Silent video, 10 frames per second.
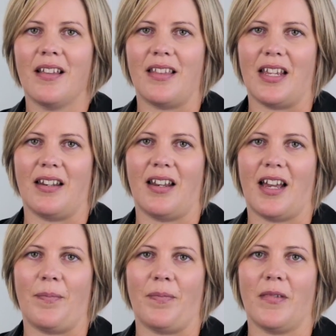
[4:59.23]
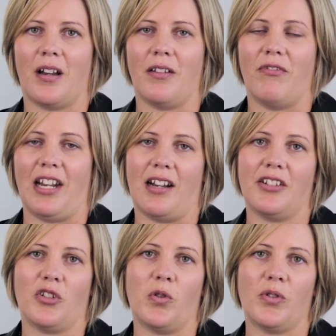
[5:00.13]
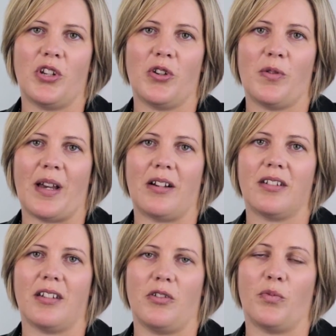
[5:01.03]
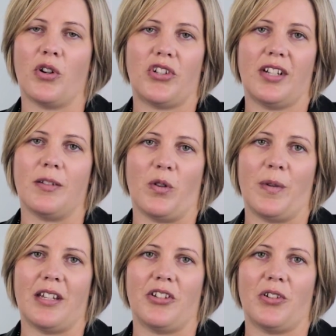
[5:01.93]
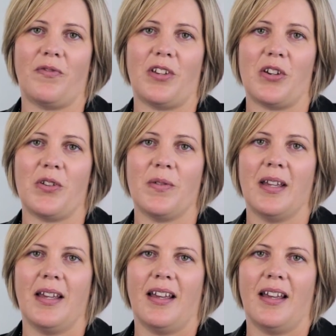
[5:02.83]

then I'd really like to talk to you about your project and what we can do for you.